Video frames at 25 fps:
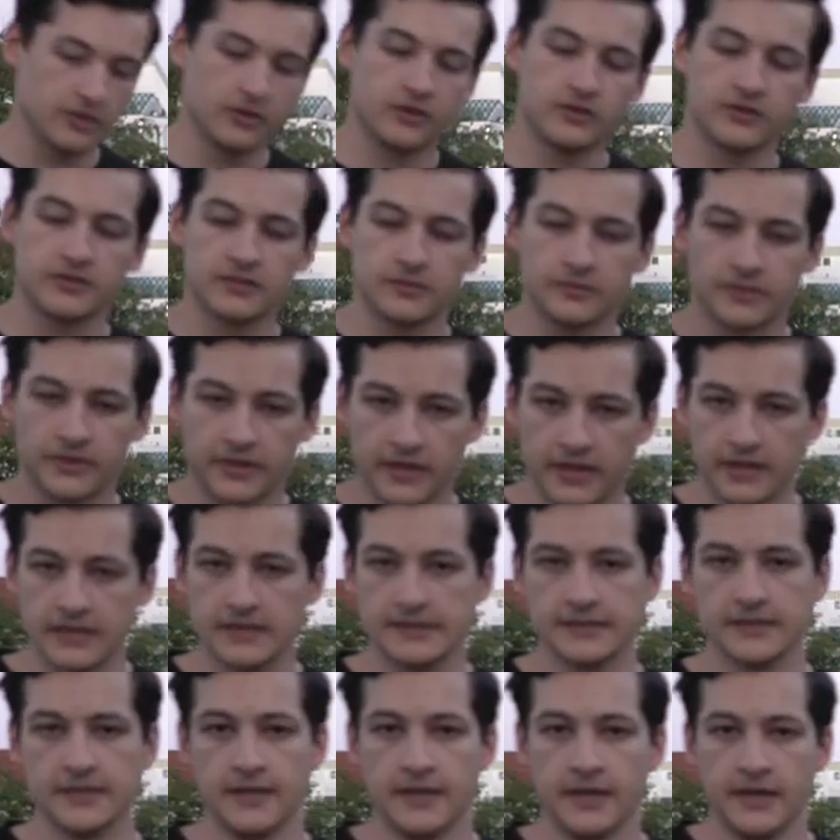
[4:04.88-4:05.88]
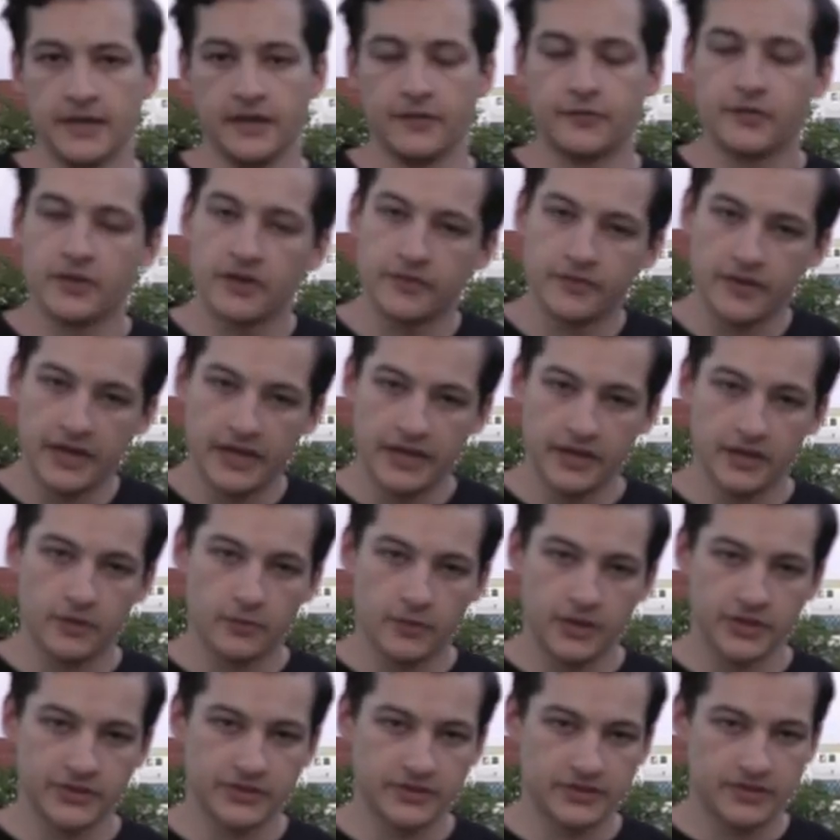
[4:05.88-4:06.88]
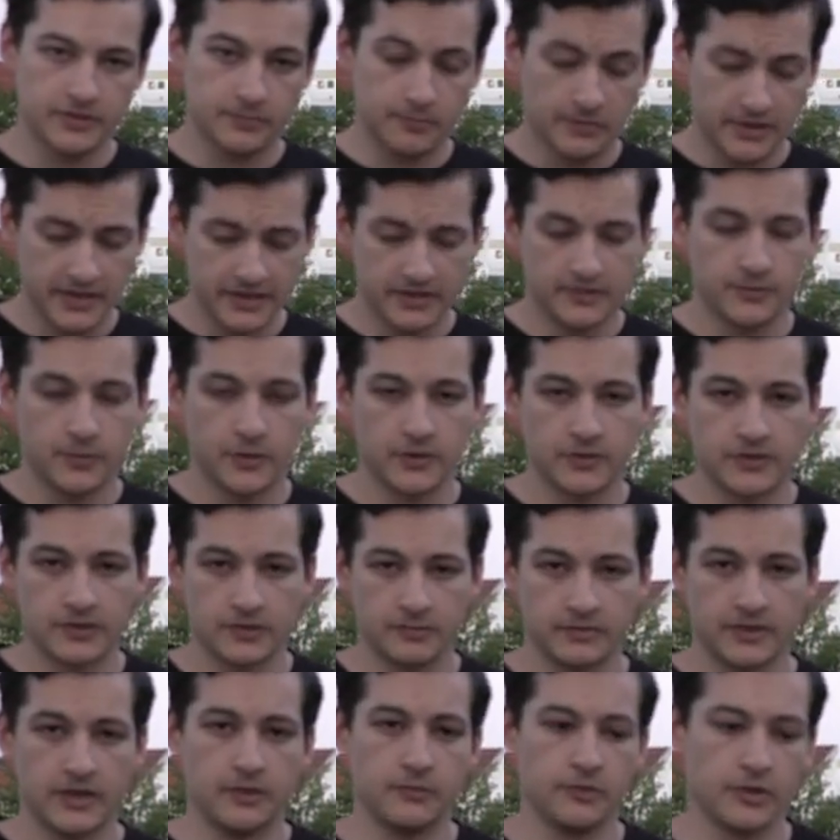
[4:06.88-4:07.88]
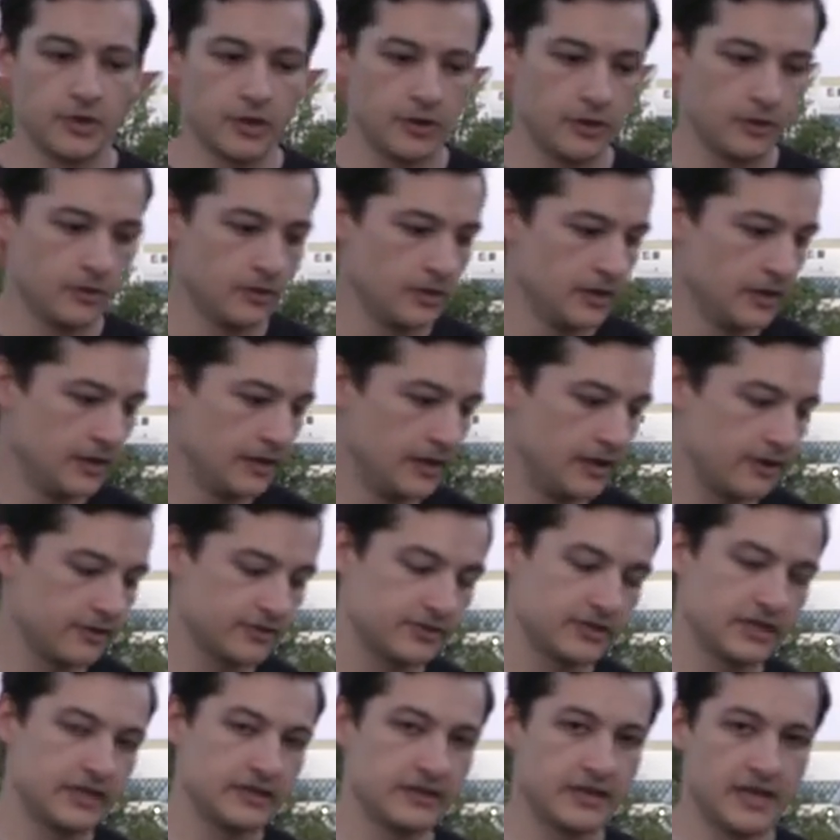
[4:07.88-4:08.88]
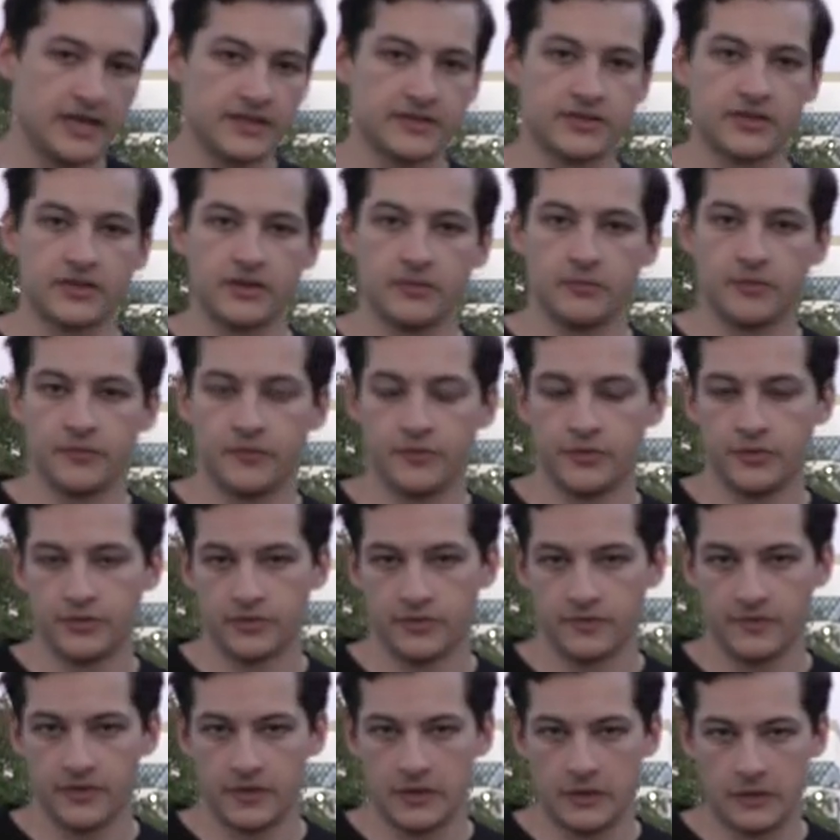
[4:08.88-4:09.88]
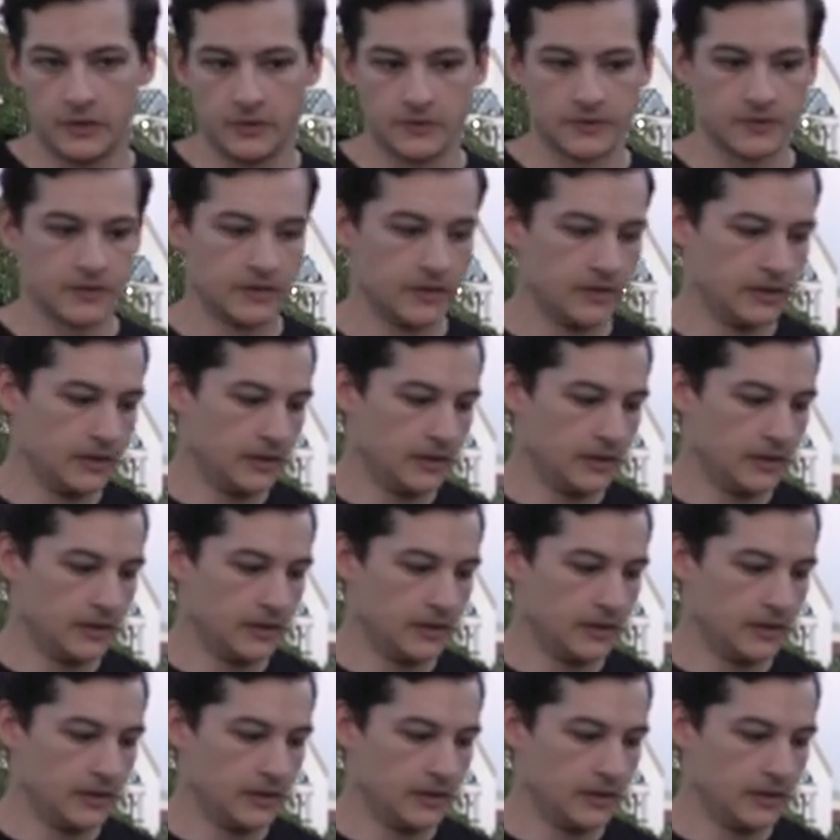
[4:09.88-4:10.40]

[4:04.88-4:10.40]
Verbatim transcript: can learn some things. If you have any questions, please post them down below. I'll try to answer them in future videos.